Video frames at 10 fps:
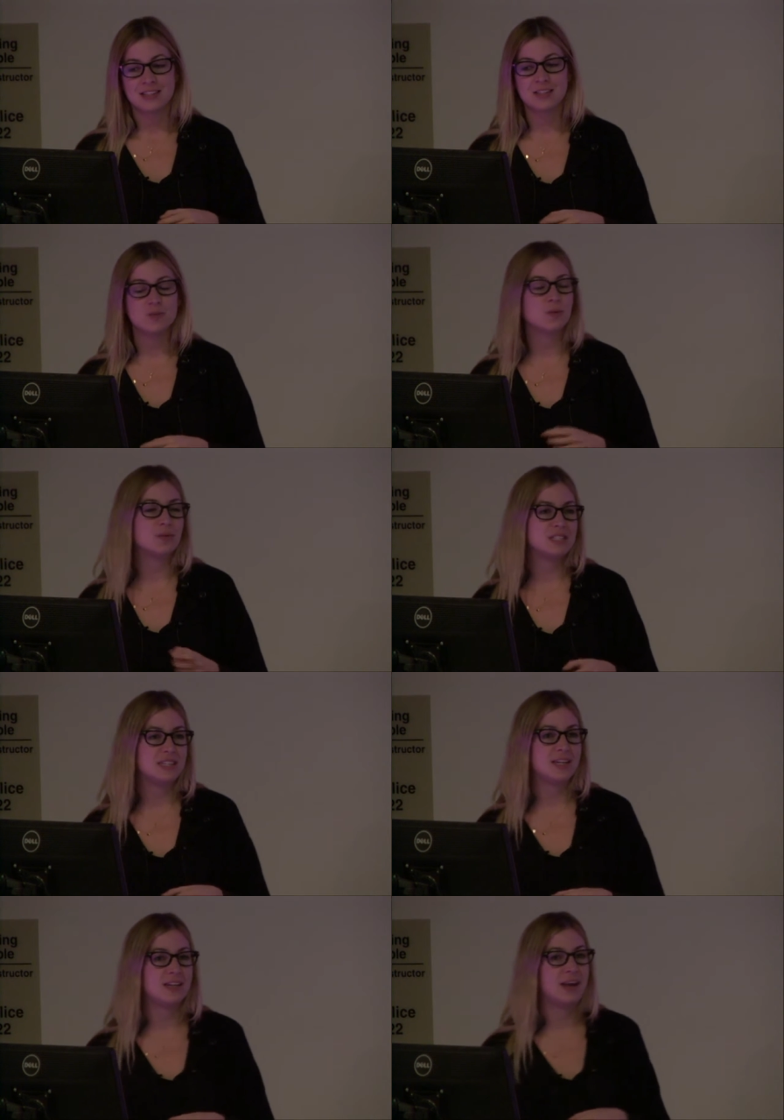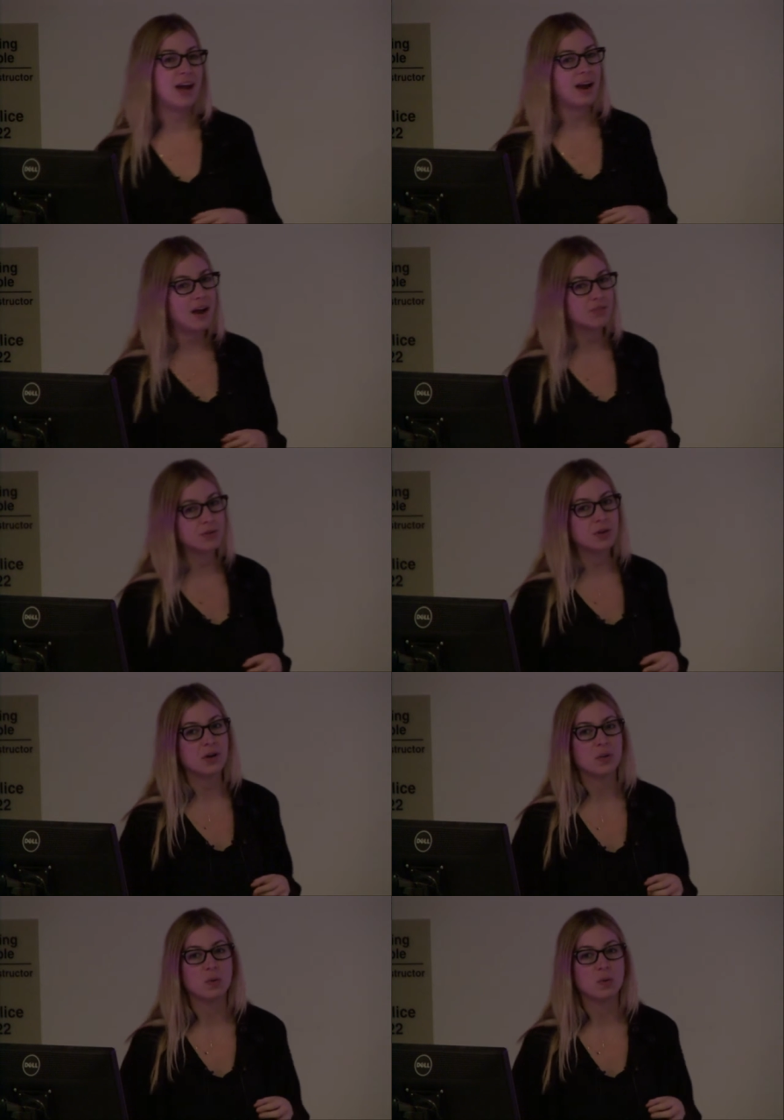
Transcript: This is what we did at AvroKo,